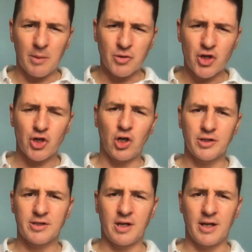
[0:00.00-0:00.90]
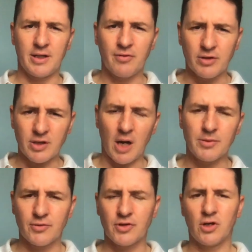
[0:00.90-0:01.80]
shot side, different
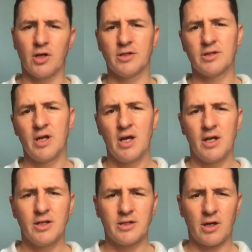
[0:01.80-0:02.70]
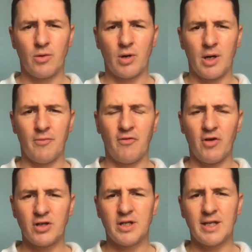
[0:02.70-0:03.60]
types of shots. So
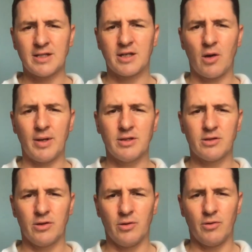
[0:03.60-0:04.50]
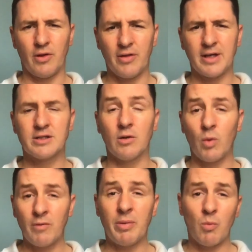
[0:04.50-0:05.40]
firstly, let's go into the things that
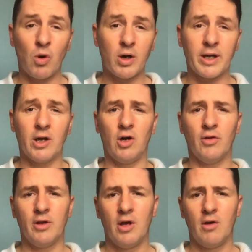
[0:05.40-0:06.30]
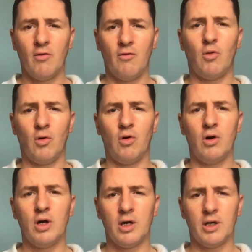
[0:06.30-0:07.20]
we've been working on
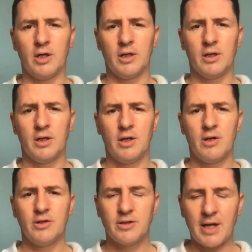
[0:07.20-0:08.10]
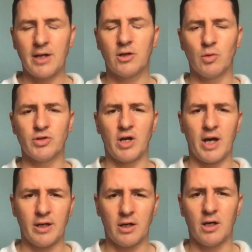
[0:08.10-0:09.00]
for her technical
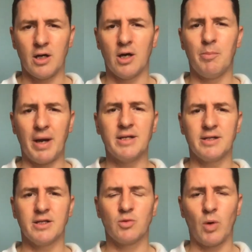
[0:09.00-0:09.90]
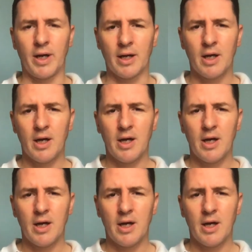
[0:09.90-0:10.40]
side, her basic swing.